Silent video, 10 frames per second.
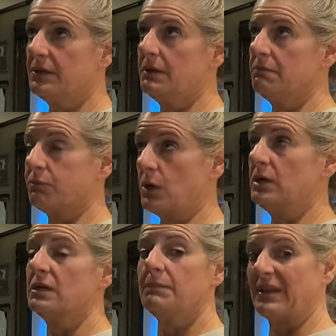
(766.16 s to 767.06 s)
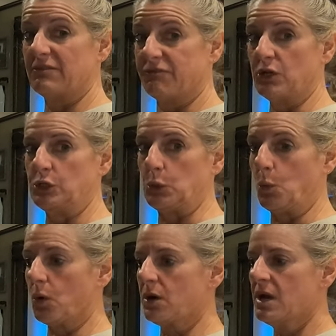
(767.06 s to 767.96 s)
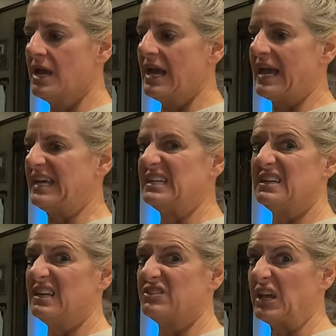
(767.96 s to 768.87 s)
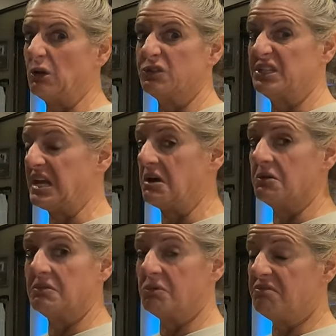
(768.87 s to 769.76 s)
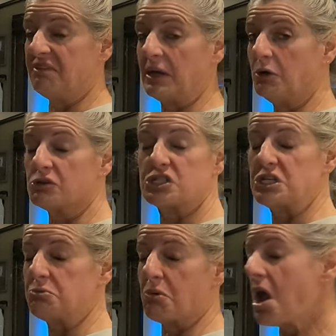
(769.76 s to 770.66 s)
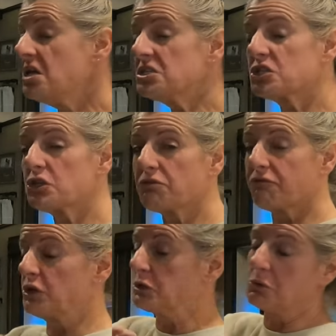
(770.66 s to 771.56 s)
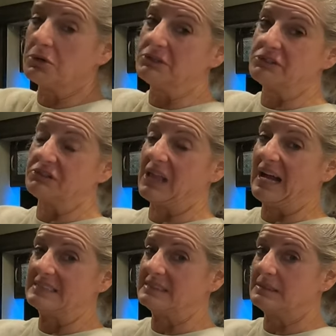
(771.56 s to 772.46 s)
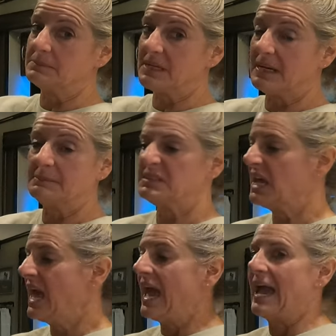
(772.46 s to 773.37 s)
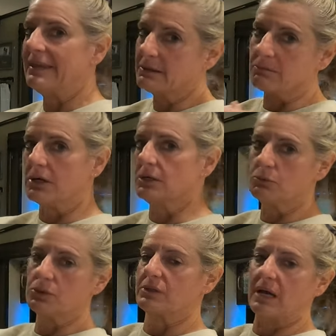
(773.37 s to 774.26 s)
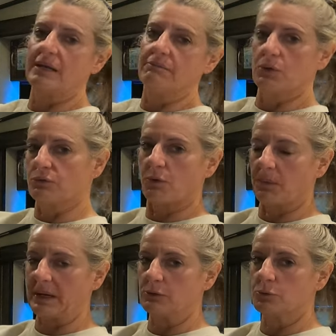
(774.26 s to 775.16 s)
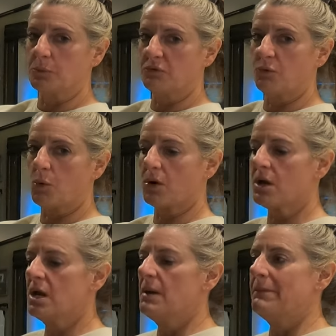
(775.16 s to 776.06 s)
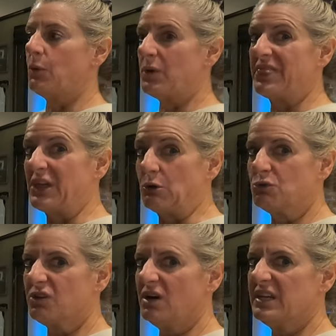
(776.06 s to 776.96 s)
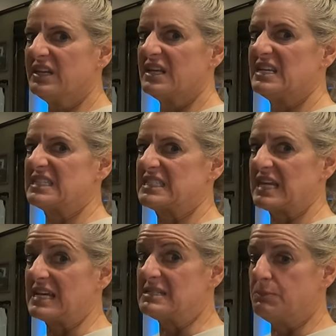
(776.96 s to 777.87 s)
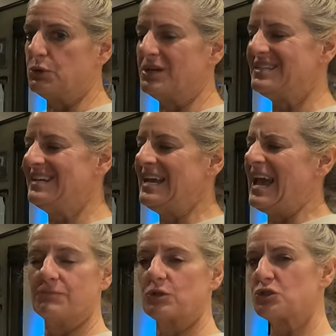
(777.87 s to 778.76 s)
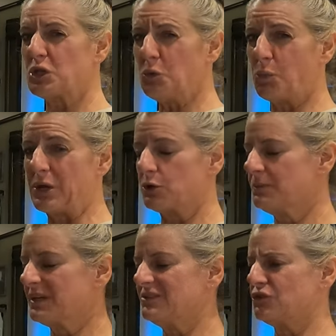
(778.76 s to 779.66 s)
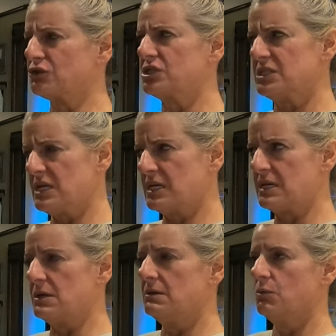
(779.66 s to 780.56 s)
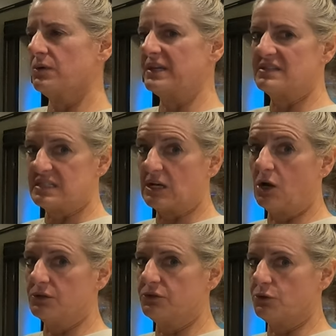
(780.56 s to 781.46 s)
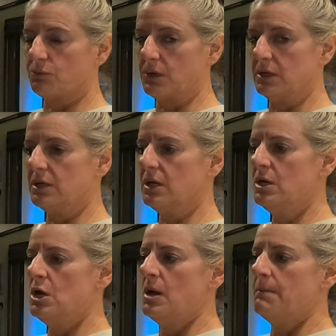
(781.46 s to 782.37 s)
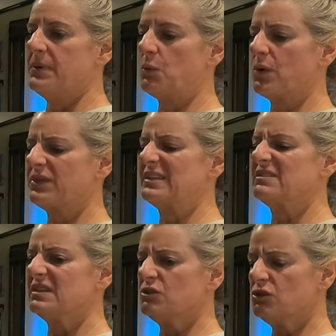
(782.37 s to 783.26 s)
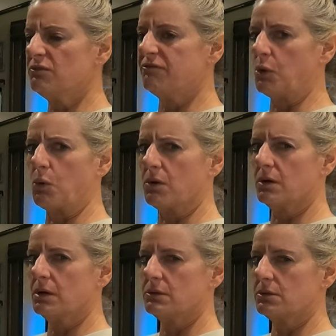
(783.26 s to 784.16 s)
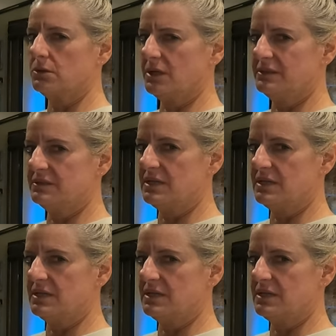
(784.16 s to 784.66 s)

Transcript: the rug by the front door and it has held it down with Veil. She runs to the front door and slides sometimes and the rug would kind of move around before, but with those on it, it stays put. They're so weird because they're sticky where they stick onto the rug, but where they stick to the floor, they're not